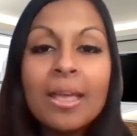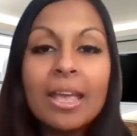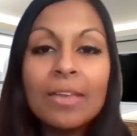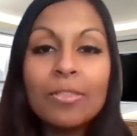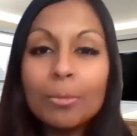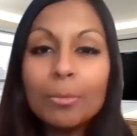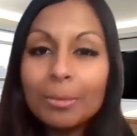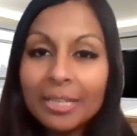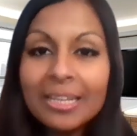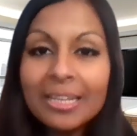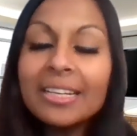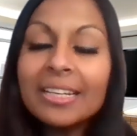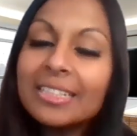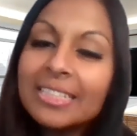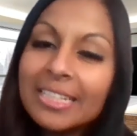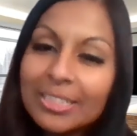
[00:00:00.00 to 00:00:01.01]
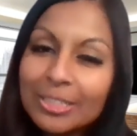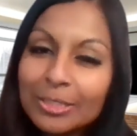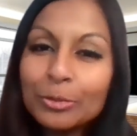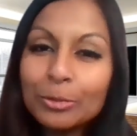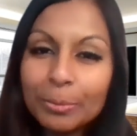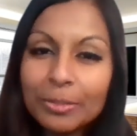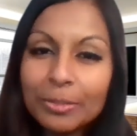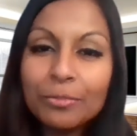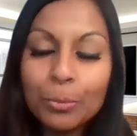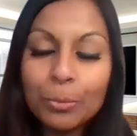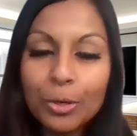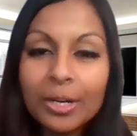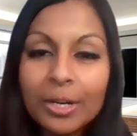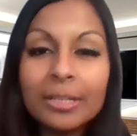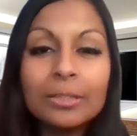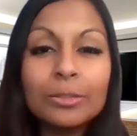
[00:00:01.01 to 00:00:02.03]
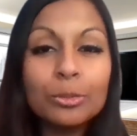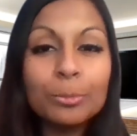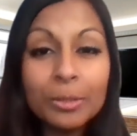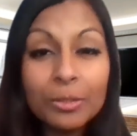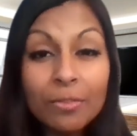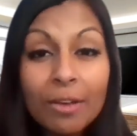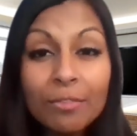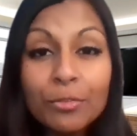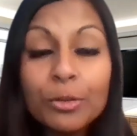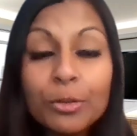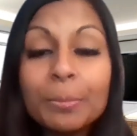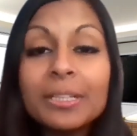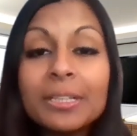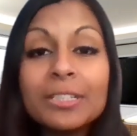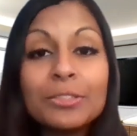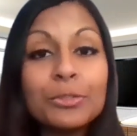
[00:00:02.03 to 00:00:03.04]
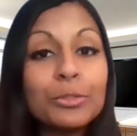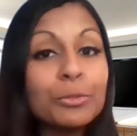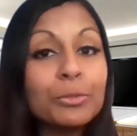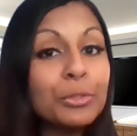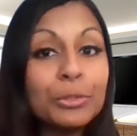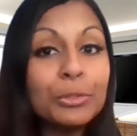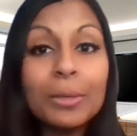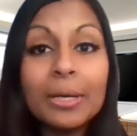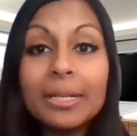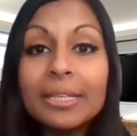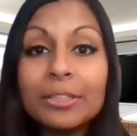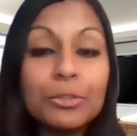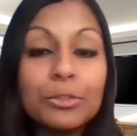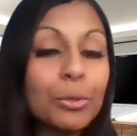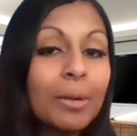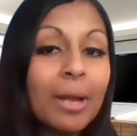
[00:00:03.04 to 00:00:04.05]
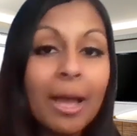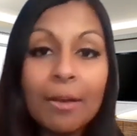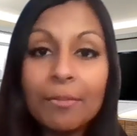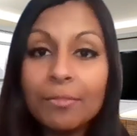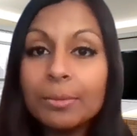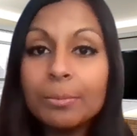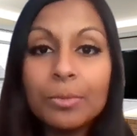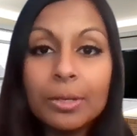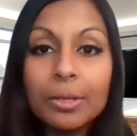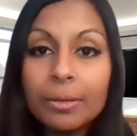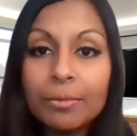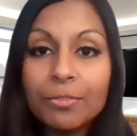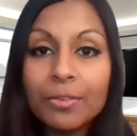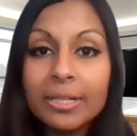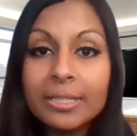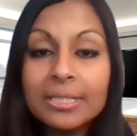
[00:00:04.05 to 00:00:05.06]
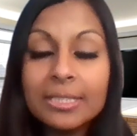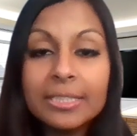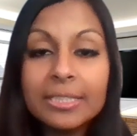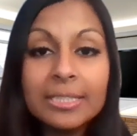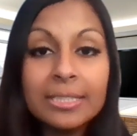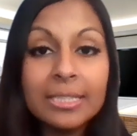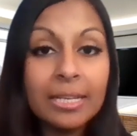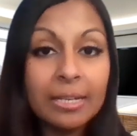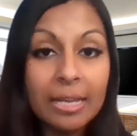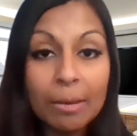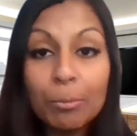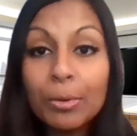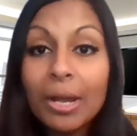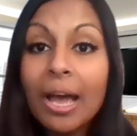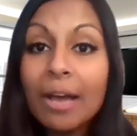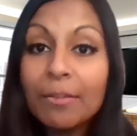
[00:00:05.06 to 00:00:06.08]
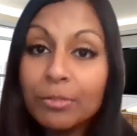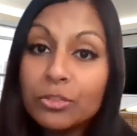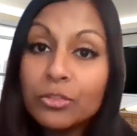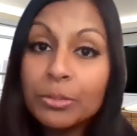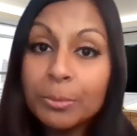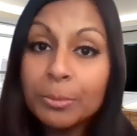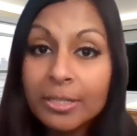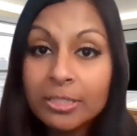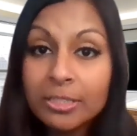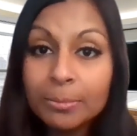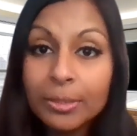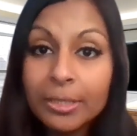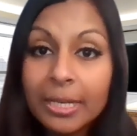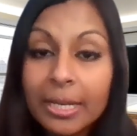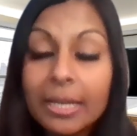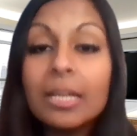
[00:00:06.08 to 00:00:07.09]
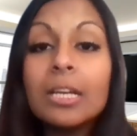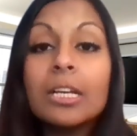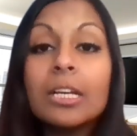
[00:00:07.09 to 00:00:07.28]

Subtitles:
In the beginning, it takes a little bit of work and a little bit of effort because you're new at it. You don't have the friends list that would have your dream customer yet.